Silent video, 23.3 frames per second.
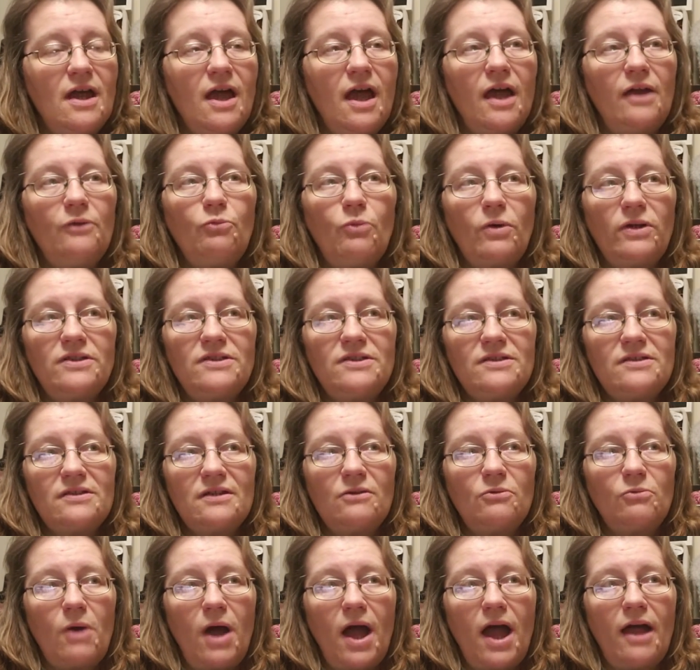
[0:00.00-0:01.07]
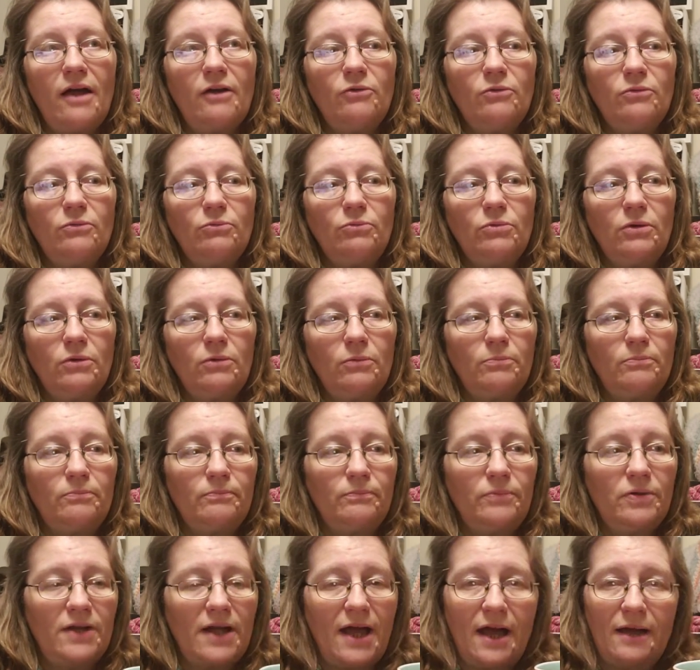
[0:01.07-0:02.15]
And once in a while, we'll
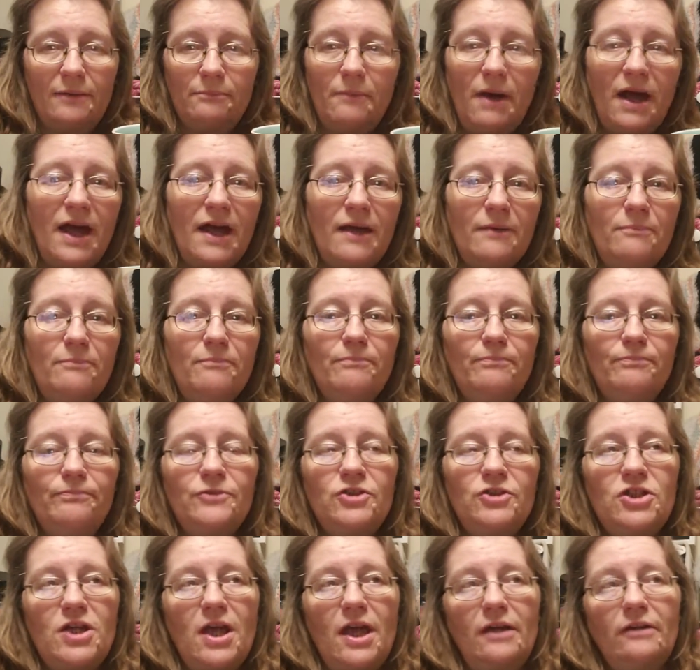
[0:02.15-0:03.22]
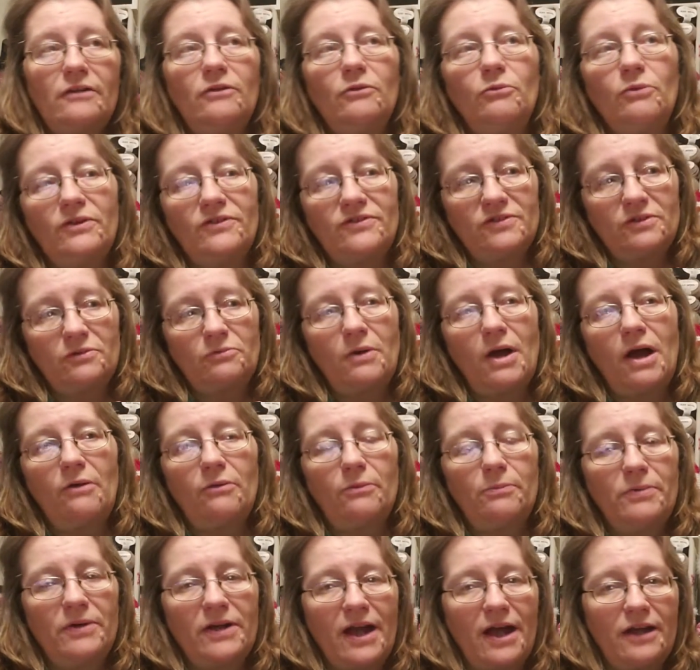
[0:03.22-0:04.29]
put it on my channel. Once in a while, we'll
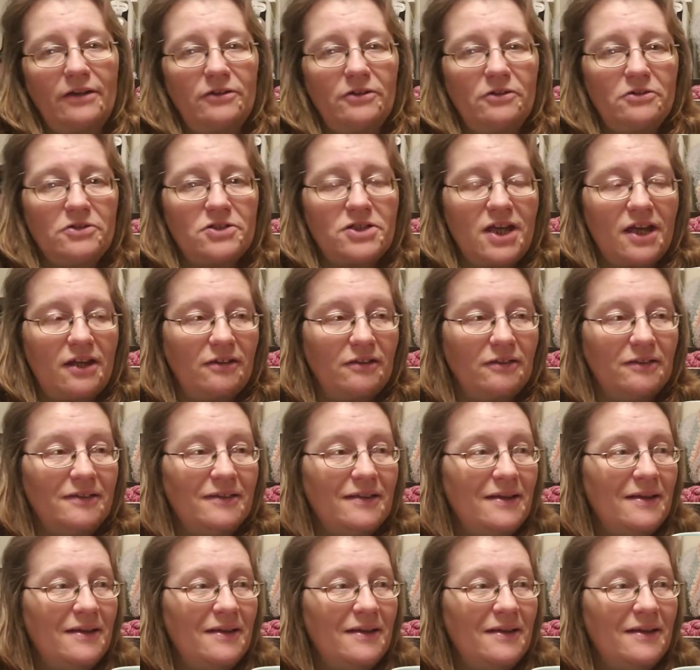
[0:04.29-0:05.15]
put it on her channel.